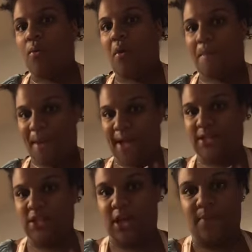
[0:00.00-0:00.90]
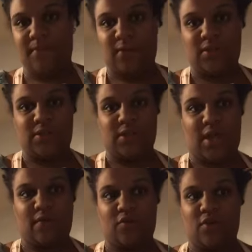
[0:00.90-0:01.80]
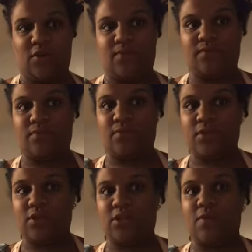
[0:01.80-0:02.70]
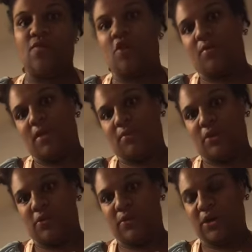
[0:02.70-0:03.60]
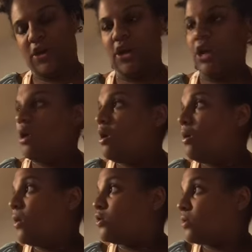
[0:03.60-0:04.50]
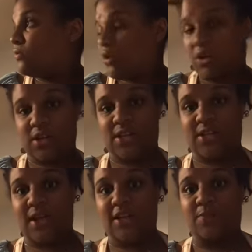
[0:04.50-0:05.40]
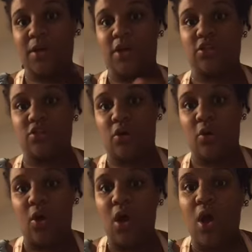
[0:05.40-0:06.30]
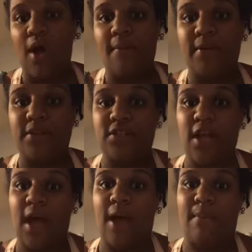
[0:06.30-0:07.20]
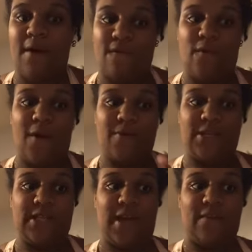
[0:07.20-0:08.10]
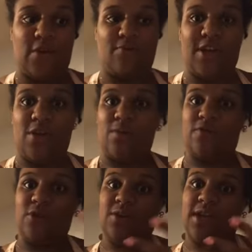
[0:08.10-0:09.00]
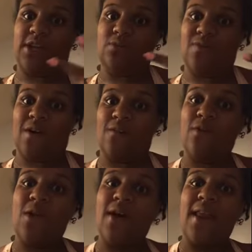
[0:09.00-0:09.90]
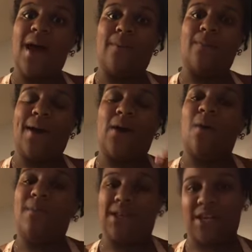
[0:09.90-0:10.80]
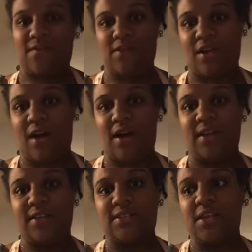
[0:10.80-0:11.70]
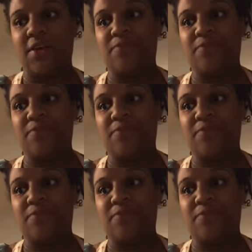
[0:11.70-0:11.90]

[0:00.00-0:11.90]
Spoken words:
more better, because I've got something wrong with me at the moment, which I'm not going to tell, it's personal. But I thought I'd just have a break with 2 days without vlogging. I'll be back on Monday for you guys.